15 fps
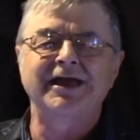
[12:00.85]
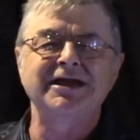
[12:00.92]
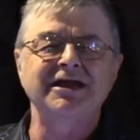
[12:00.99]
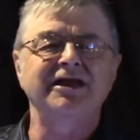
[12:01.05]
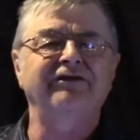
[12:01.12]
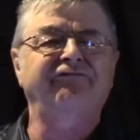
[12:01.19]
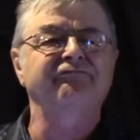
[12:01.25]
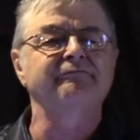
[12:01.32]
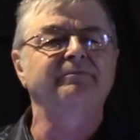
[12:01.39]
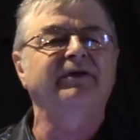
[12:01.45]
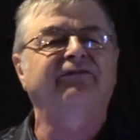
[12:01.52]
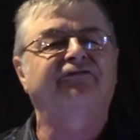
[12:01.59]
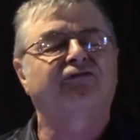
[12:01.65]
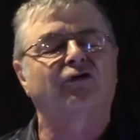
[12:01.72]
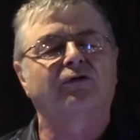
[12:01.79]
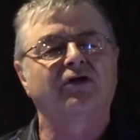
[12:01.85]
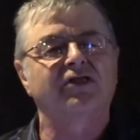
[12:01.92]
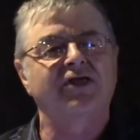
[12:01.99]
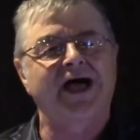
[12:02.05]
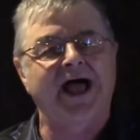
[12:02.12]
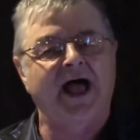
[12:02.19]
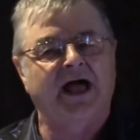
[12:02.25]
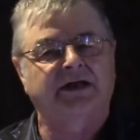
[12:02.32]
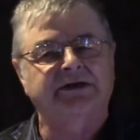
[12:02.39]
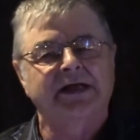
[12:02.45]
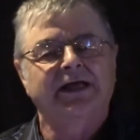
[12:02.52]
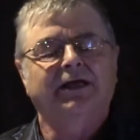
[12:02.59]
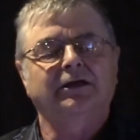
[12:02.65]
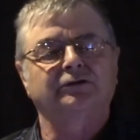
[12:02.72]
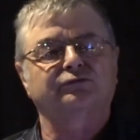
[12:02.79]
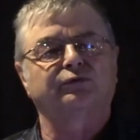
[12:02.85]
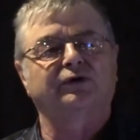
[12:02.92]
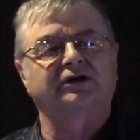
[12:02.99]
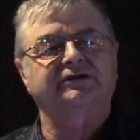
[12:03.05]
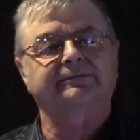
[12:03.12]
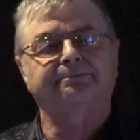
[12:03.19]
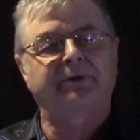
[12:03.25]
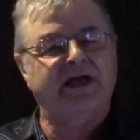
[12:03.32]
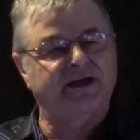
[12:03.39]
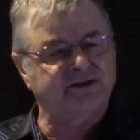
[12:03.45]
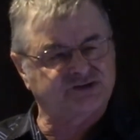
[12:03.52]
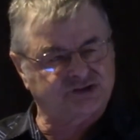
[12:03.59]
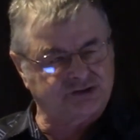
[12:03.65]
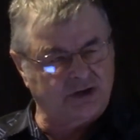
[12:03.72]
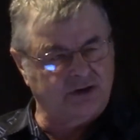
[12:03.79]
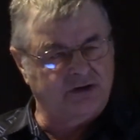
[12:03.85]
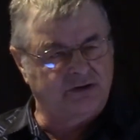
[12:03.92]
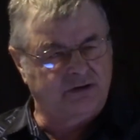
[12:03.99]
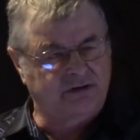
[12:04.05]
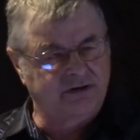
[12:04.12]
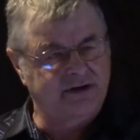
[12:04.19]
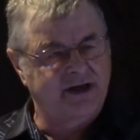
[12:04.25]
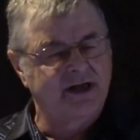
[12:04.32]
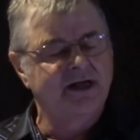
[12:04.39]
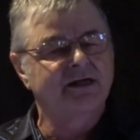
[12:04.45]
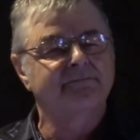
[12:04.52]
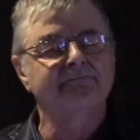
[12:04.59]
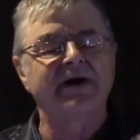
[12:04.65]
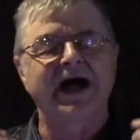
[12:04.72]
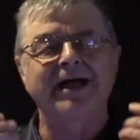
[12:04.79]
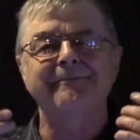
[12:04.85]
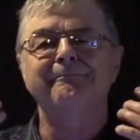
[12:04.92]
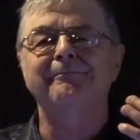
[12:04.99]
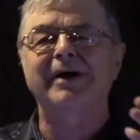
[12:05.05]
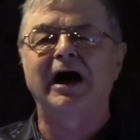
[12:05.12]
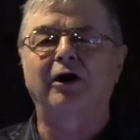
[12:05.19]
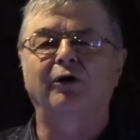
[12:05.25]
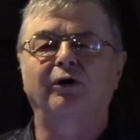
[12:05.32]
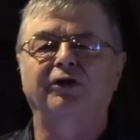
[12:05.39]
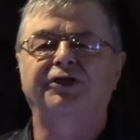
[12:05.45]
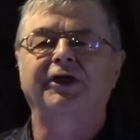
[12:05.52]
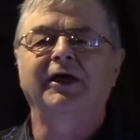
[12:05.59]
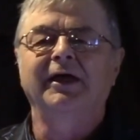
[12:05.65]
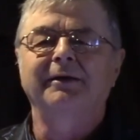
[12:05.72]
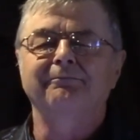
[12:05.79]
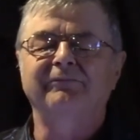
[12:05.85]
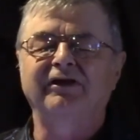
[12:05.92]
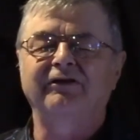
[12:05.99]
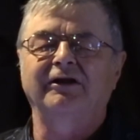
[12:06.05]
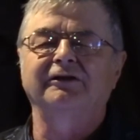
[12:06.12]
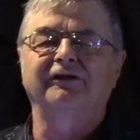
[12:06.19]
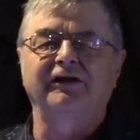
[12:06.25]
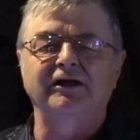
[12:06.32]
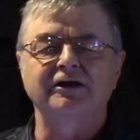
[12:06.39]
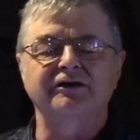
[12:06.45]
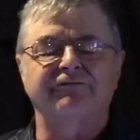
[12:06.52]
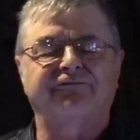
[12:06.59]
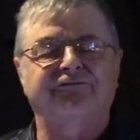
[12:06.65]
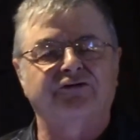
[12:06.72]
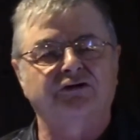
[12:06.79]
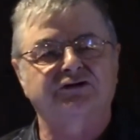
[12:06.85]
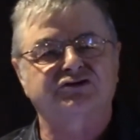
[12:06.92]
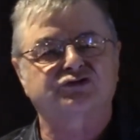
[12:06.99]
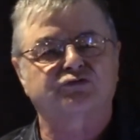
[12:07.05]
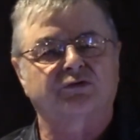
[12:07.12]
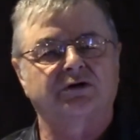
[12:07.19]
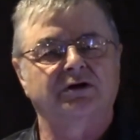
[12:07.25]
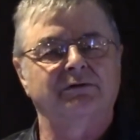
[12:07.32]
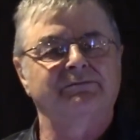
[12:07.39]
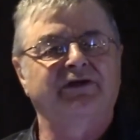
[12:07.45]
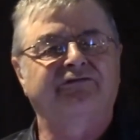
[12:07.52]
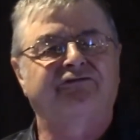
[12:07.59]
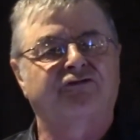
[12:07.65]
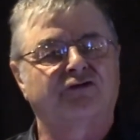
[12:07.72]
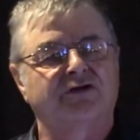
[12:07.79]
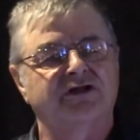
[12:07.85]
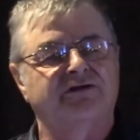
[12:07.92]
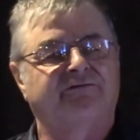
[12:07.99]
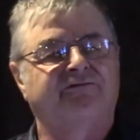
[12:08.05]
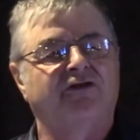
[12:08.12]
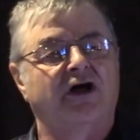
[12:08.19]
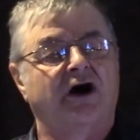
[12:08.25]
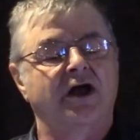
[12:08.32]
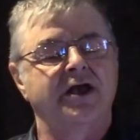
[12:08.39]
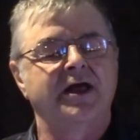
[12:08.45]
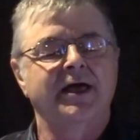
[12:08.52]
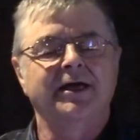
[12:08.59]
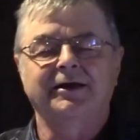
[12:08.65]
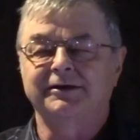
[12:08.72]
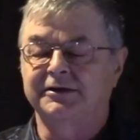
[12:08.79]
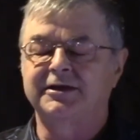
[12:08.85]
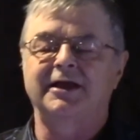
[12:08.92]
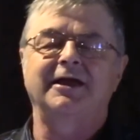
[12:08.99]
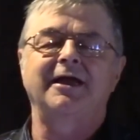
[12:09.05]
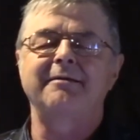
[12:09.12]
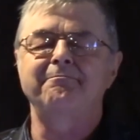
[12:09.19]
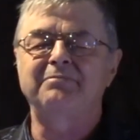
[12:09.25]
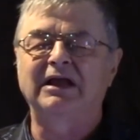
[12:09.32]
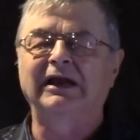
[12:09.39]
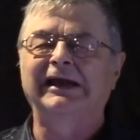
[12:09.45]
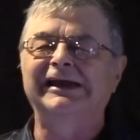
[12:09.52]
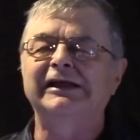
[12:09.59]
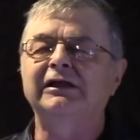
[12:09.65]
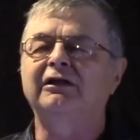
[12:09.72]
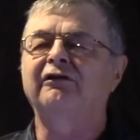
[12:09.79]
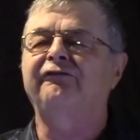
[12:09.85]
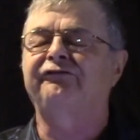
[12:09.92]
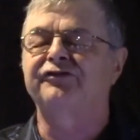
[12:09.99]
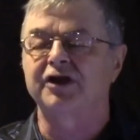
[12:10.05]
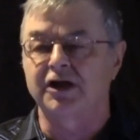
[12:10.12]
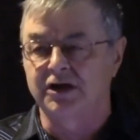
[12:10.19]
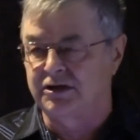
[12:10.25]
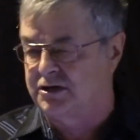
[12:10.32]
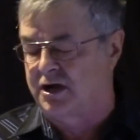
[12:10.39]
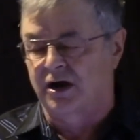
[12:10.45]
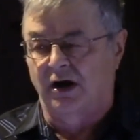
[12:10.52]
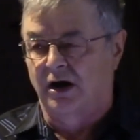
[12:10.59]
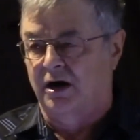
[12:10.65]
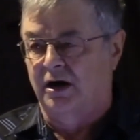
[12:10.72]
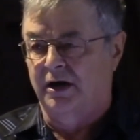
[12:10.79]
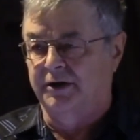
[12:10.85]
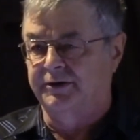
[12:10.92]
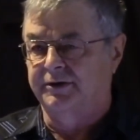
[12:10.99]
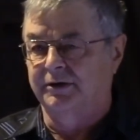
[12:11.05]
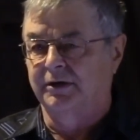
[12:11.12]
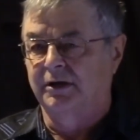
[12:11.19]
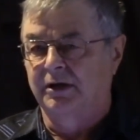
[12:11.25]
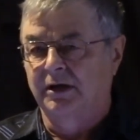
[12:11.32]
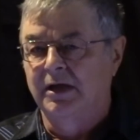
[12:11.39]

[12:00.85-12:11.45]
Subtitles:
And even before that, it was passed on by mouth. In the first world before the flood, they believed in God.